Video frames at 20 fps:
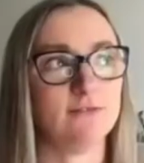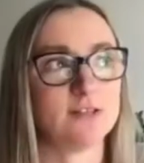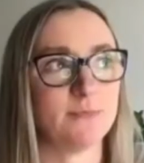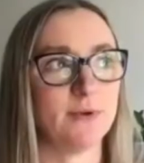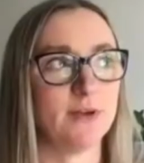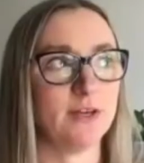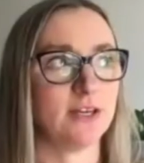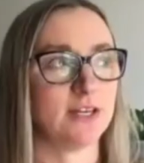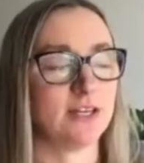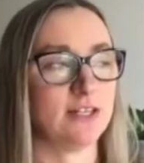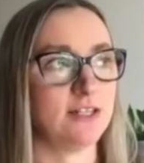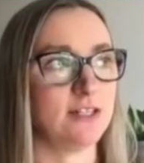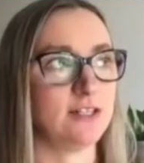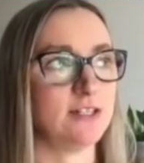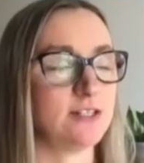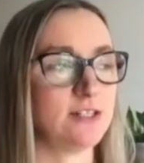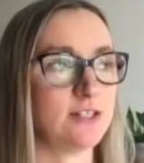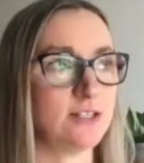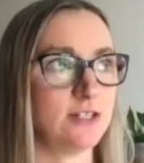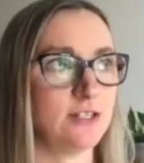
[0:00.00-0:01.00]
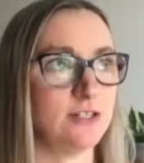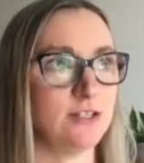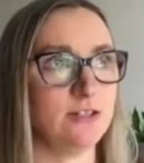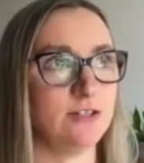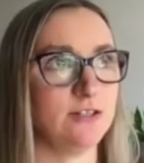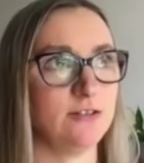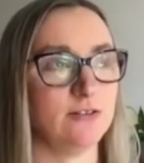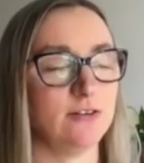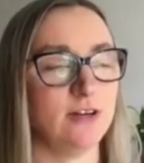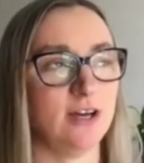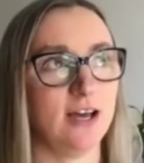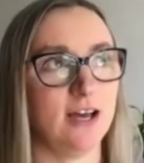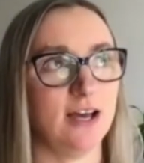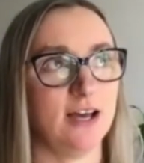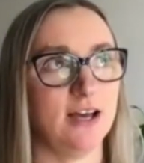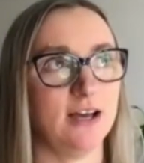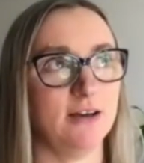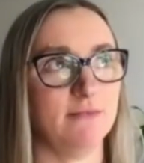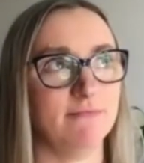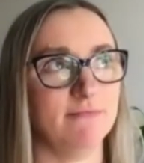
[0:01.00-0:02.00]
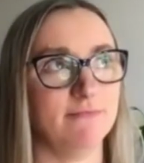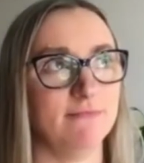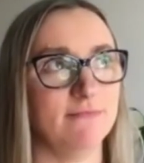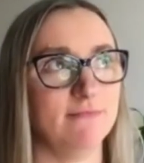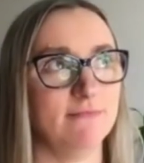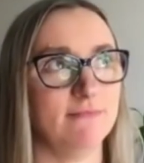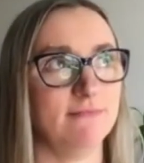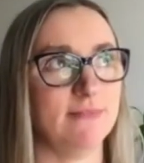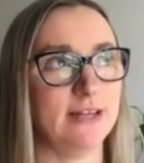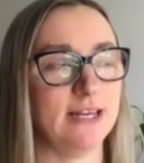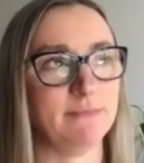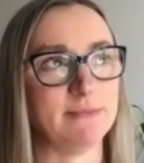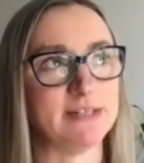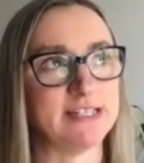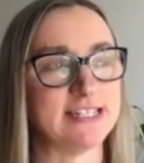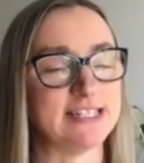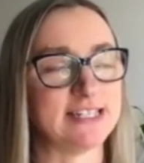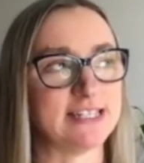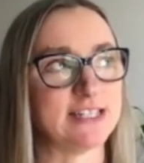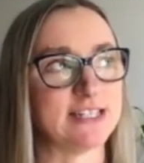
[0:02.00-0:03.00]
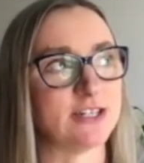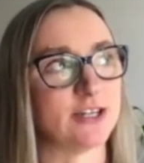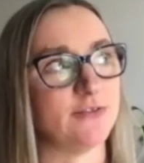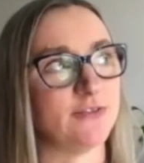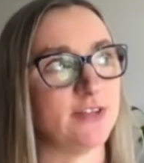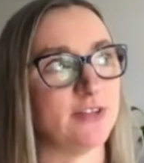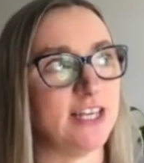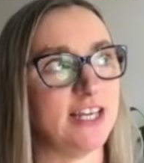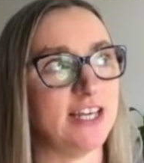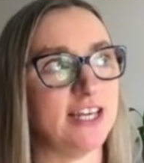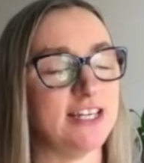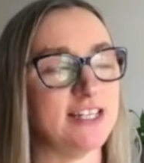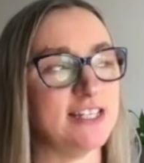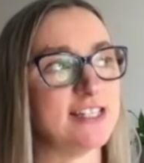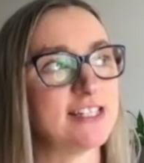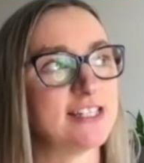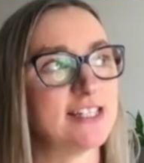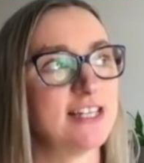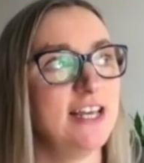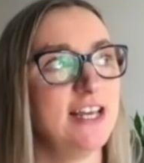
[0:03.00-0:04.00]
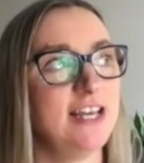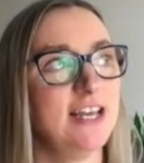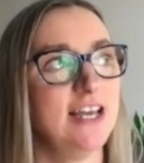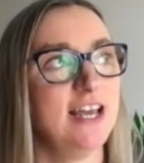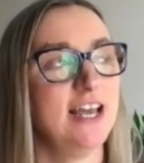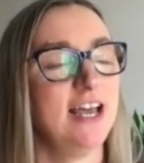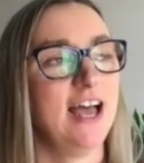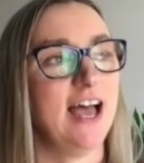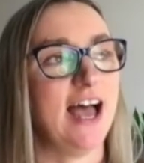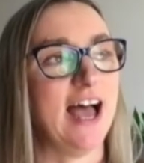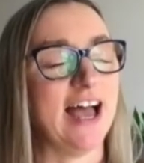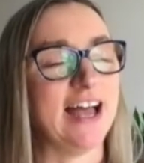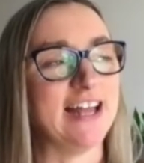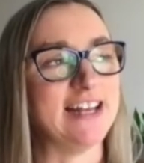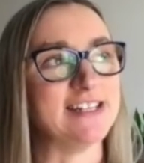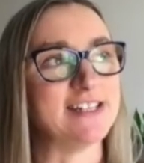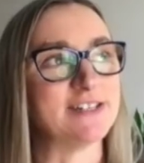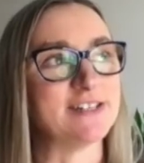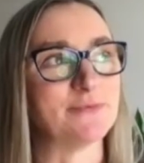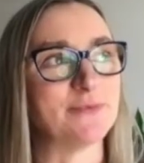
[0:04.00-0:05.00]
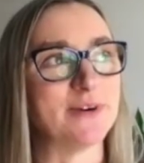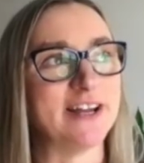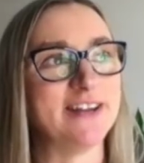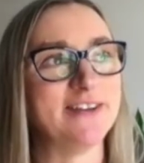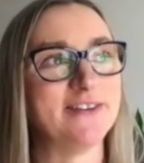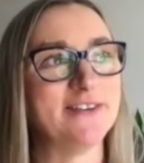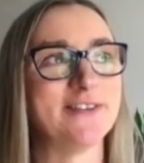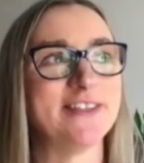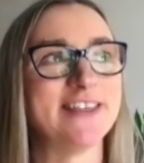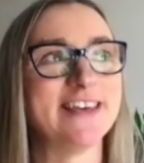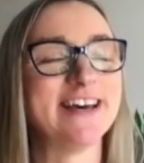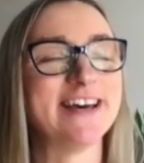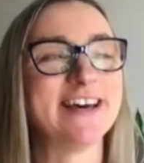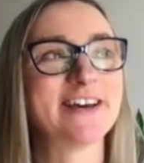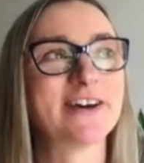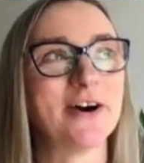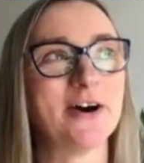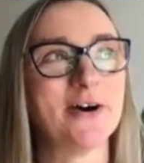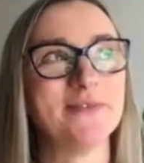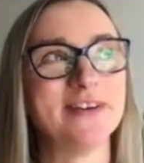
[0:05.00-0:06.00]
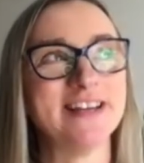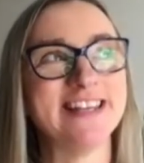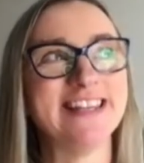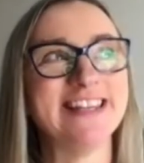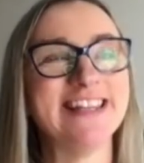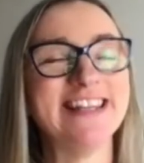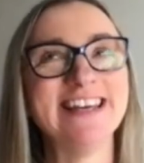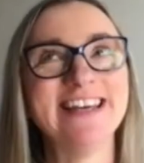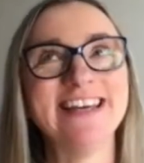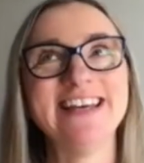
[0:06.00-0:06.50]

spoken to many businesses over the years, and one of the common,